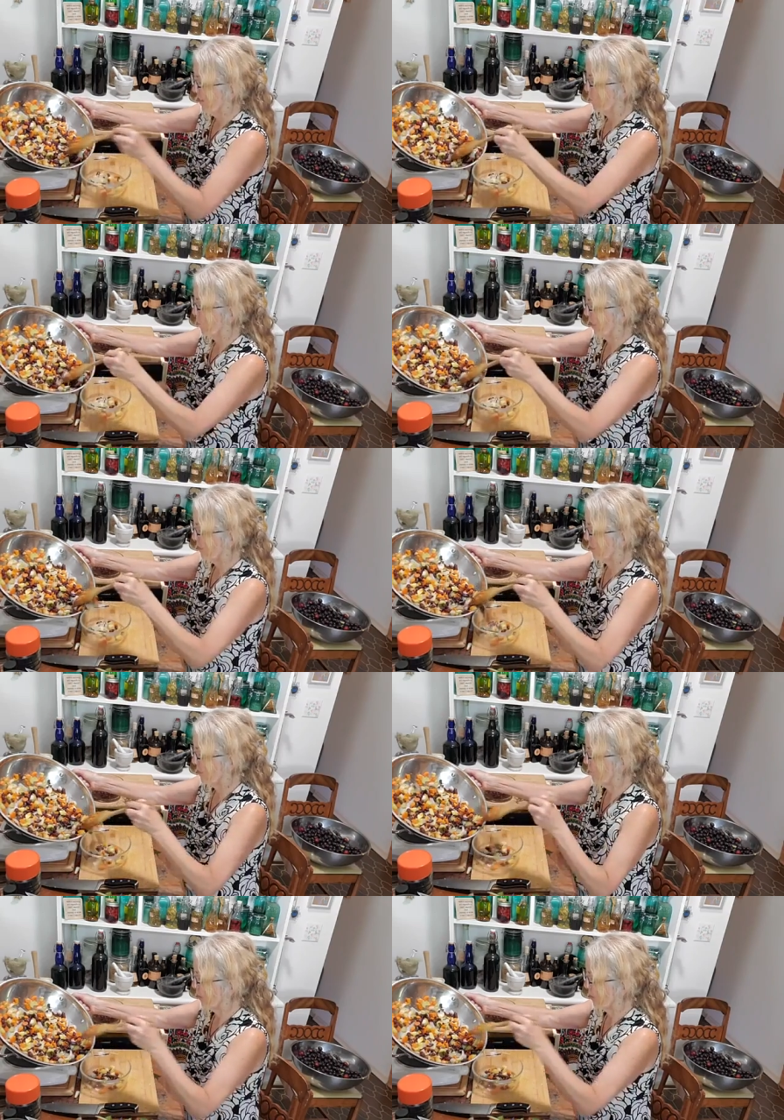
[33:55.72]
Wax
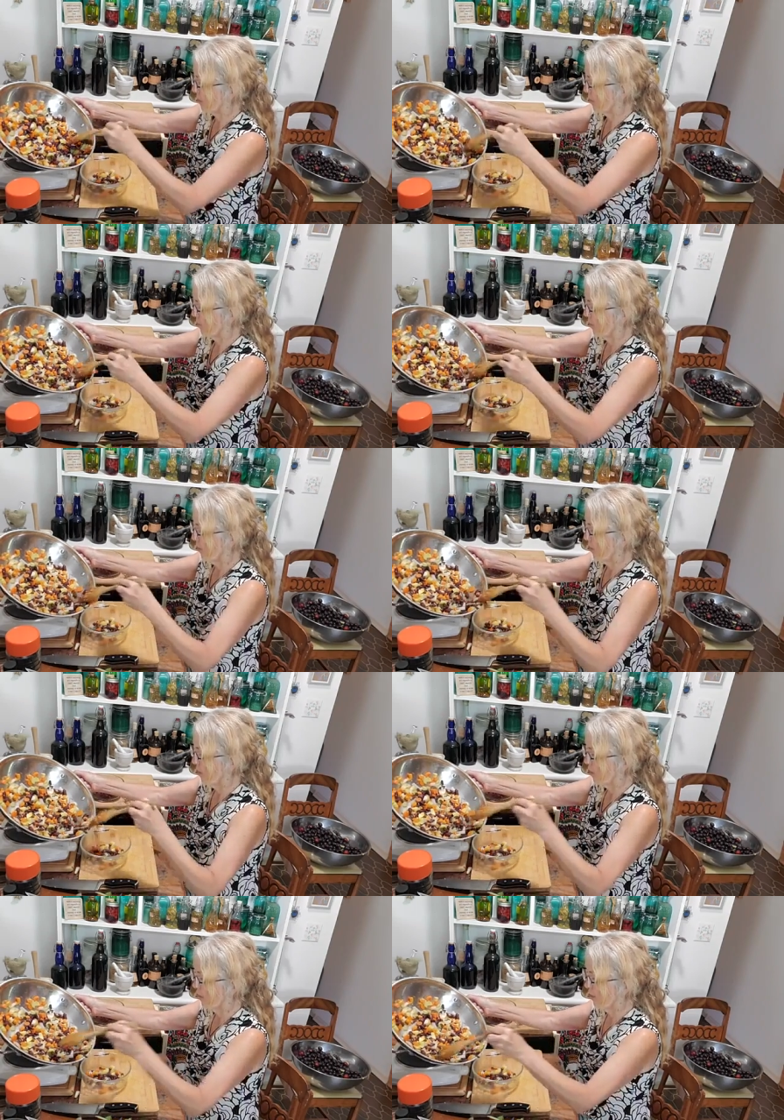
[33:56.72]
on, wax off.
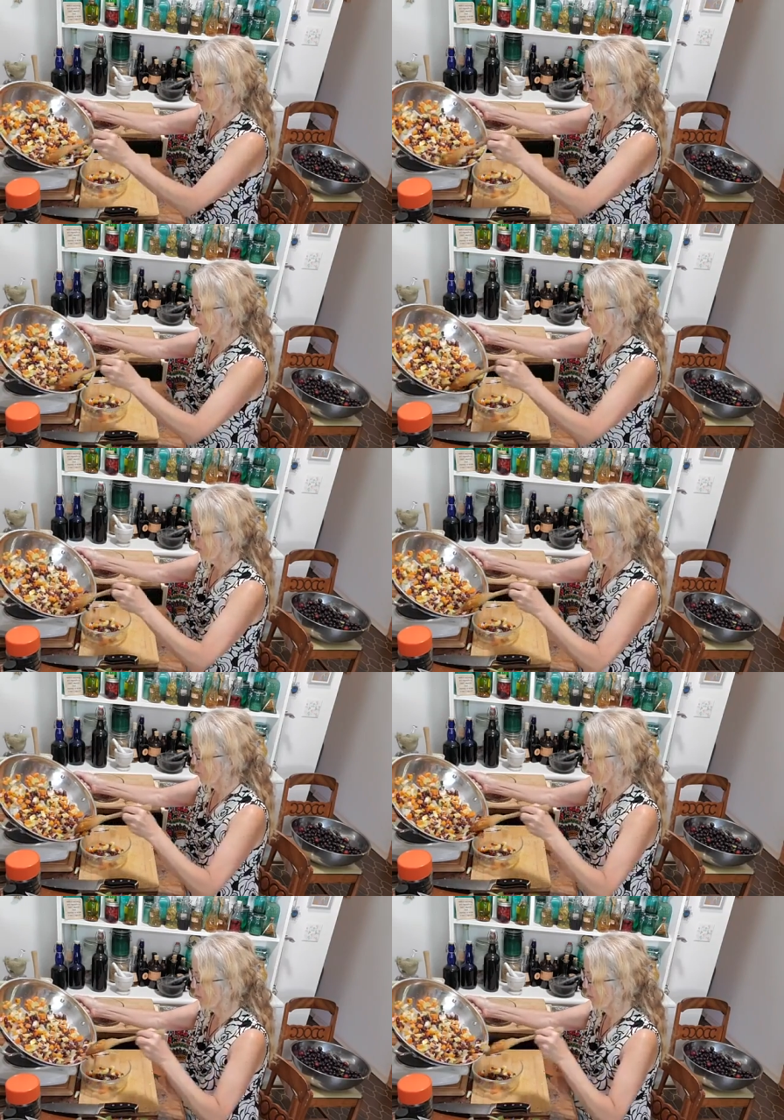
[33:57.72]
All right, let's try it
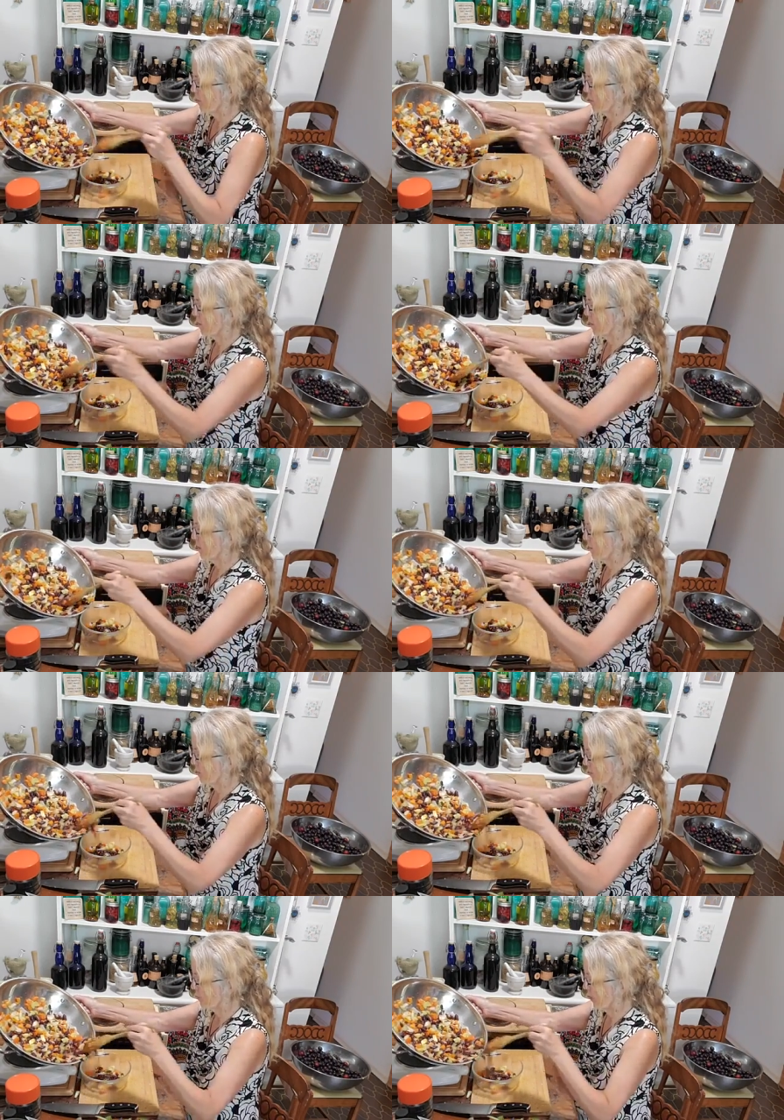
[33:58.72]
without
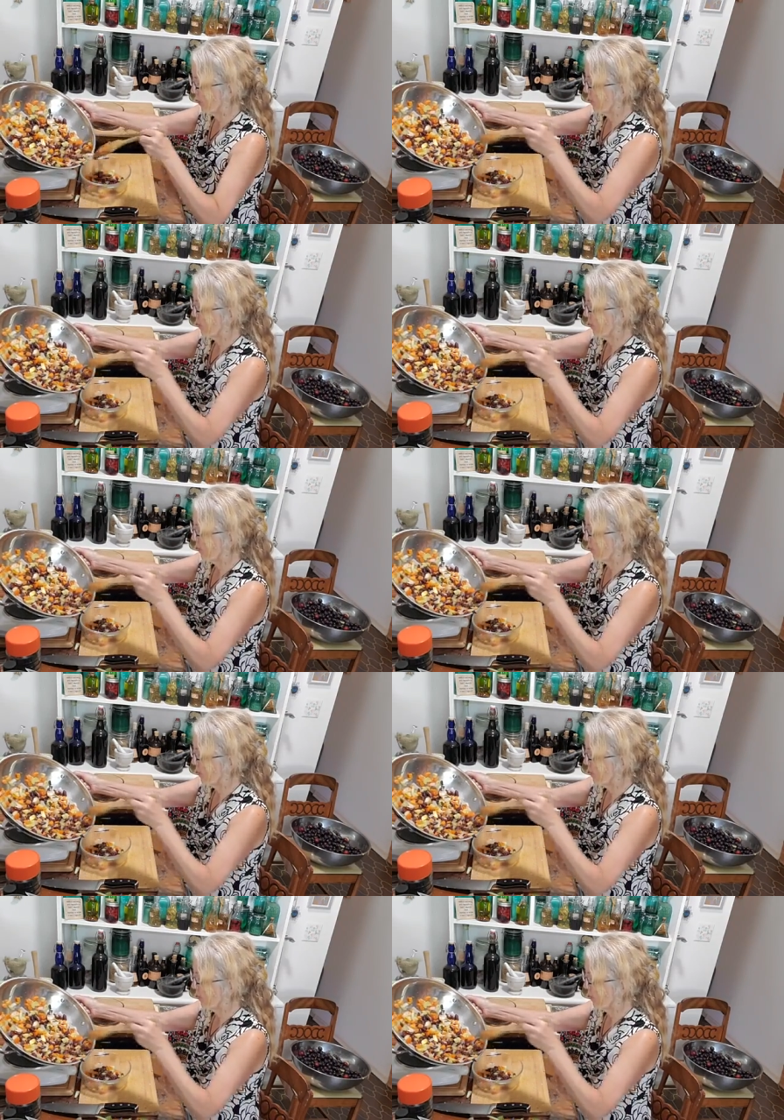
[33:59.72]
spilling